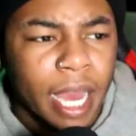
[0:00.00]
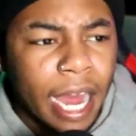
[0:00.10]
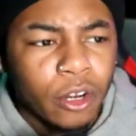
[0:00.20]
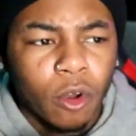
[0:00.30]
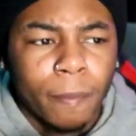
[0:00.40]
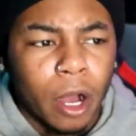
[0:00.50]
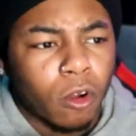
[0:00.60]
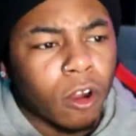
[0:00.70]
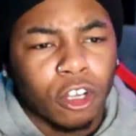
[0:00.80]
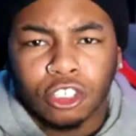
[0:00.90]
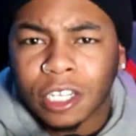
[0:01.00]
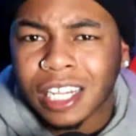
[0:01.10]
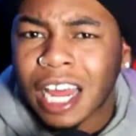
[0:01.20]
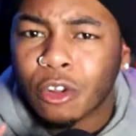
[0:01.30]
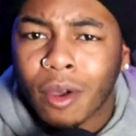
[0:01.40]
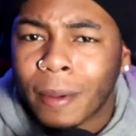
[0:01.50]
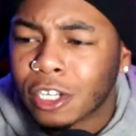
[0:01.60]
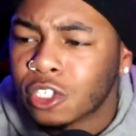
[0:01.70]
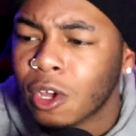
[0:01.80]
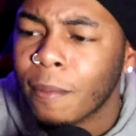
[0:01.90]
I knew about cross dressing. I knew
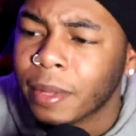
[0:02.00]
about so